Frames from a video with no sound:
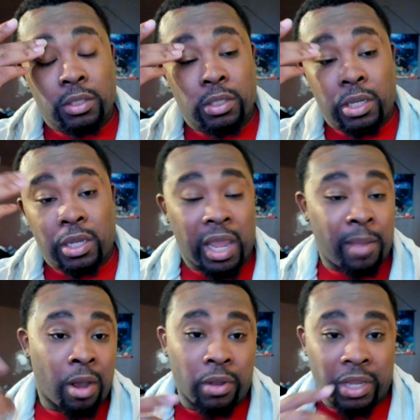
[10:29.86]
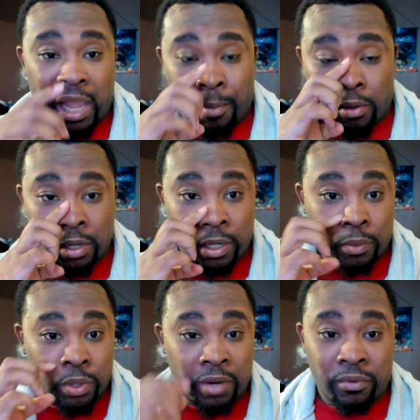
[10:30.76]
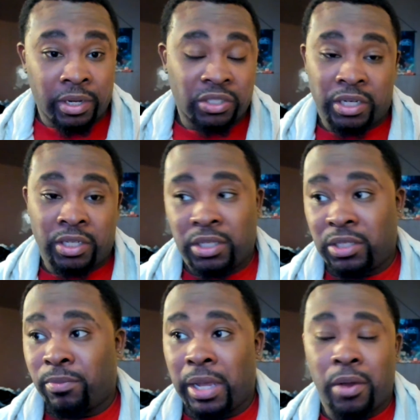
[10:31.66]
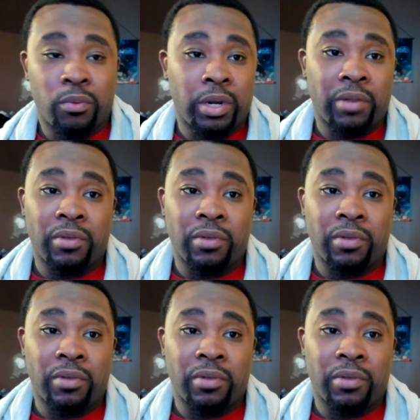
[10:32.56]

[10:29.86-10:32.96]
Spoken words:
it came out good or whatever. It did shut the system down or whatever.